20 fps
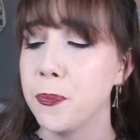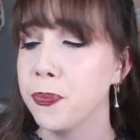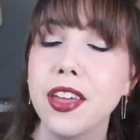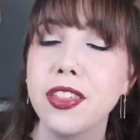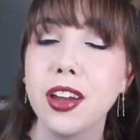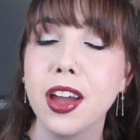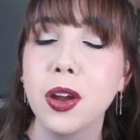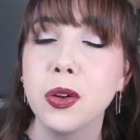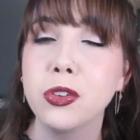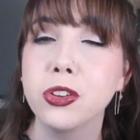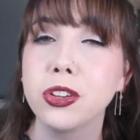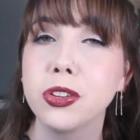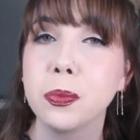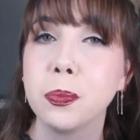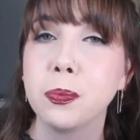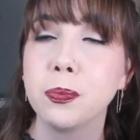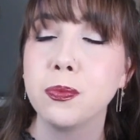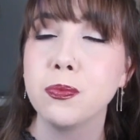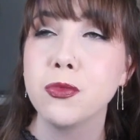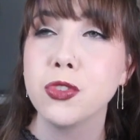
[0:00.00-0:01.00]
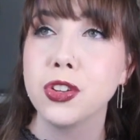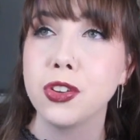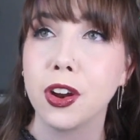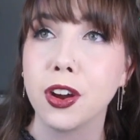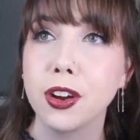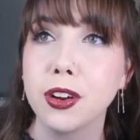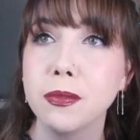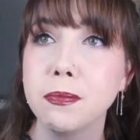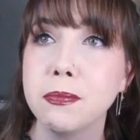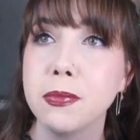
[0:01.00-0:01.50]
I thought I would just
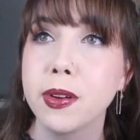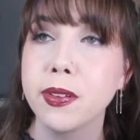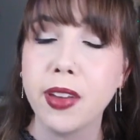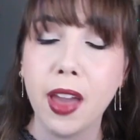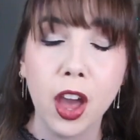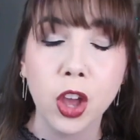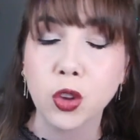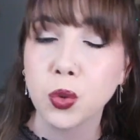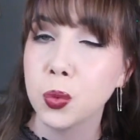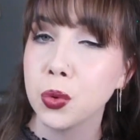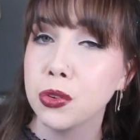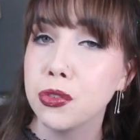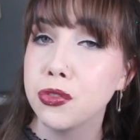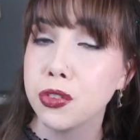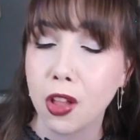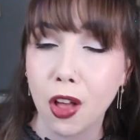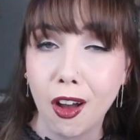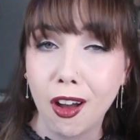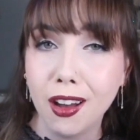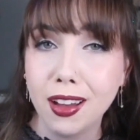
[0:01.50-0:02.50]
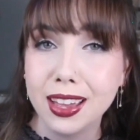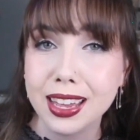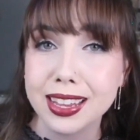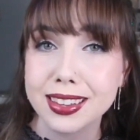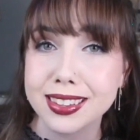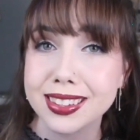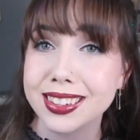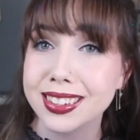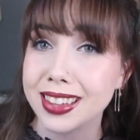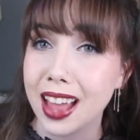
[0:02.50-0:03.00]
start a casual vlog.
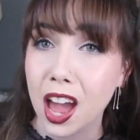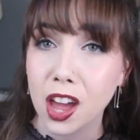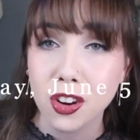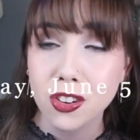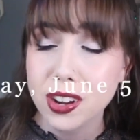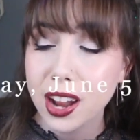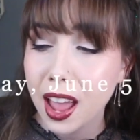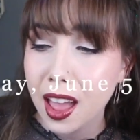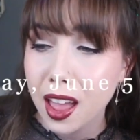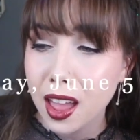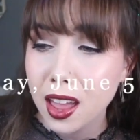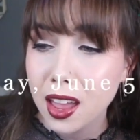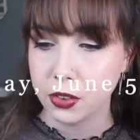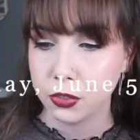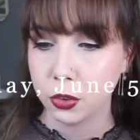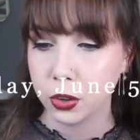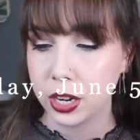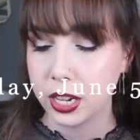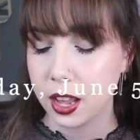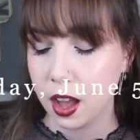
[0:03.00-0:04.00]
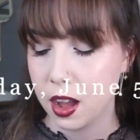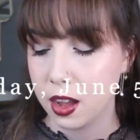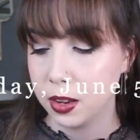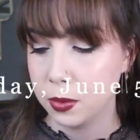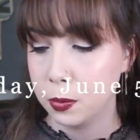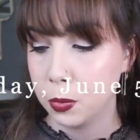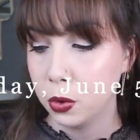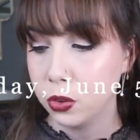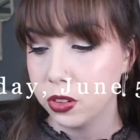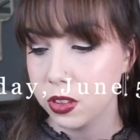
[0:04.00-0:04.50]
It's a Saturday. I've already
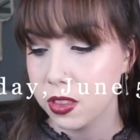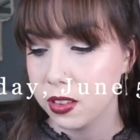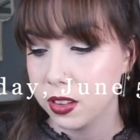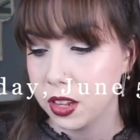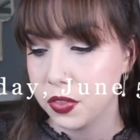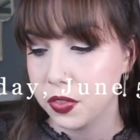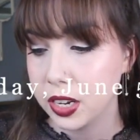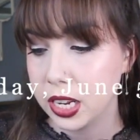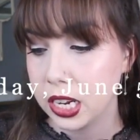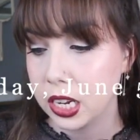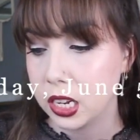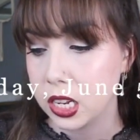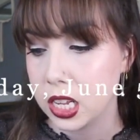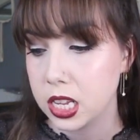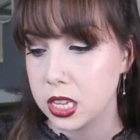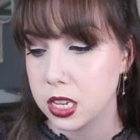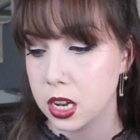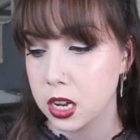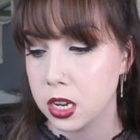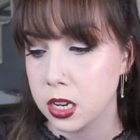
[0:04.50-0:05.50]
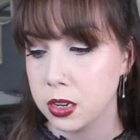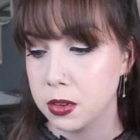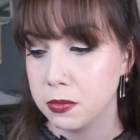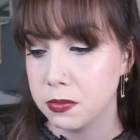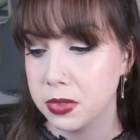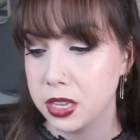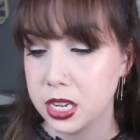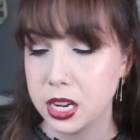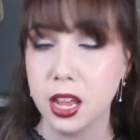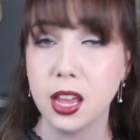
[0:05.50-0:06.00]
gotten most of the stuff I needed to get done
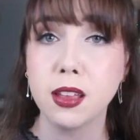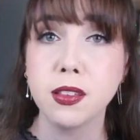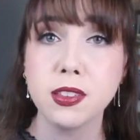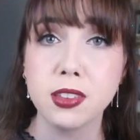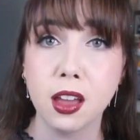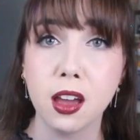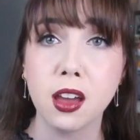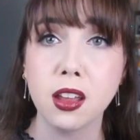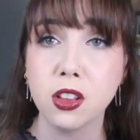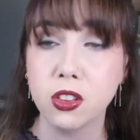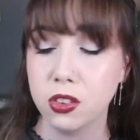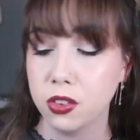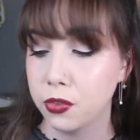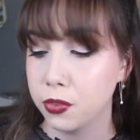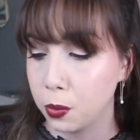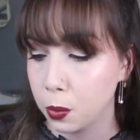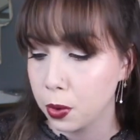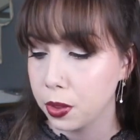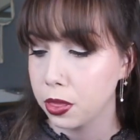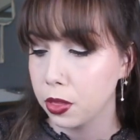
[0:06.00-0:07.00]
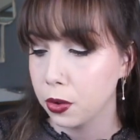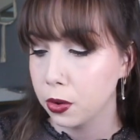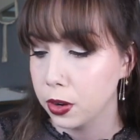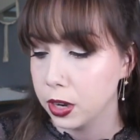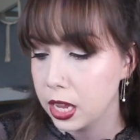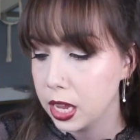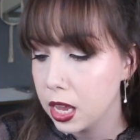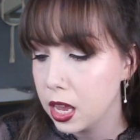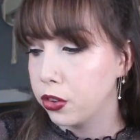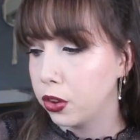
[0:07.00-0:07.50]
today done. It's
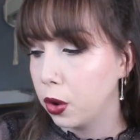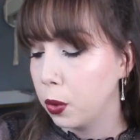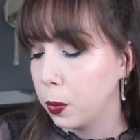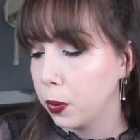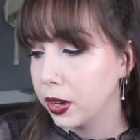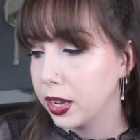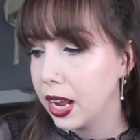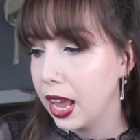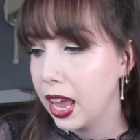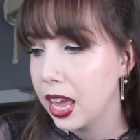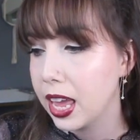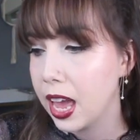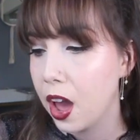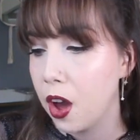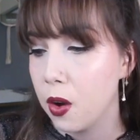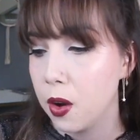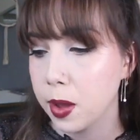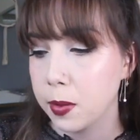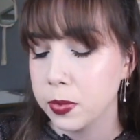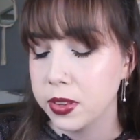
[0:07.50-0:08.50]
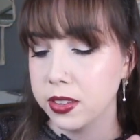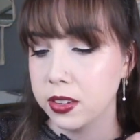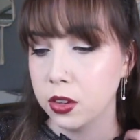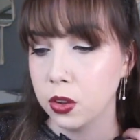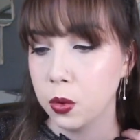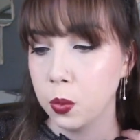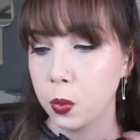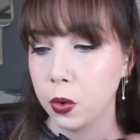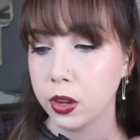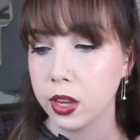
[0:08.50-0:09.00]
4:30, so we're gonna hang out. I'm
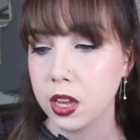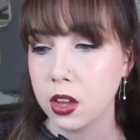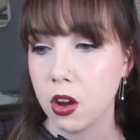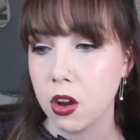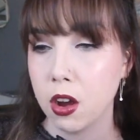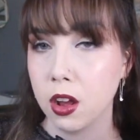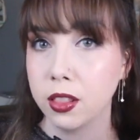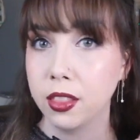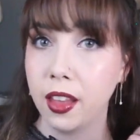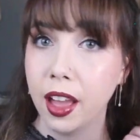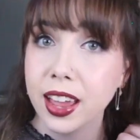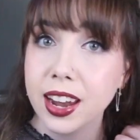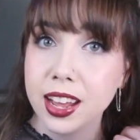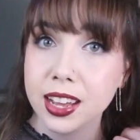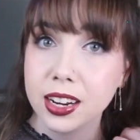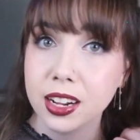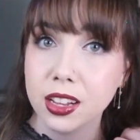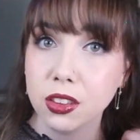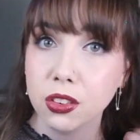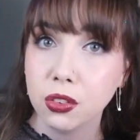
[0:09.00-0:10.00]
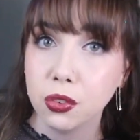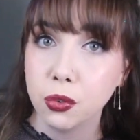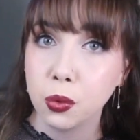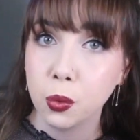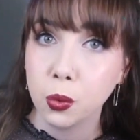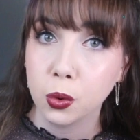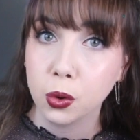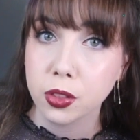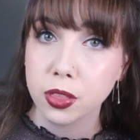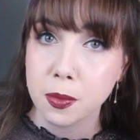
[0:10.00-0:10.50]
still working on line edits
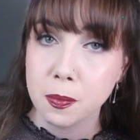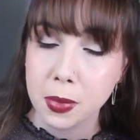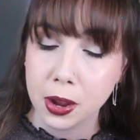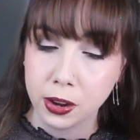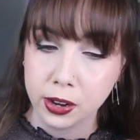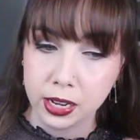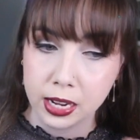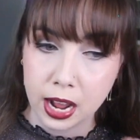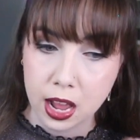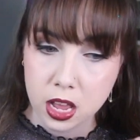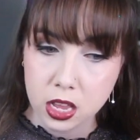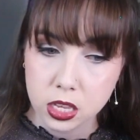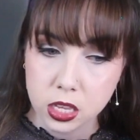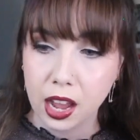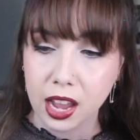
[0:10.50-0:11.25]
for the Marionettes.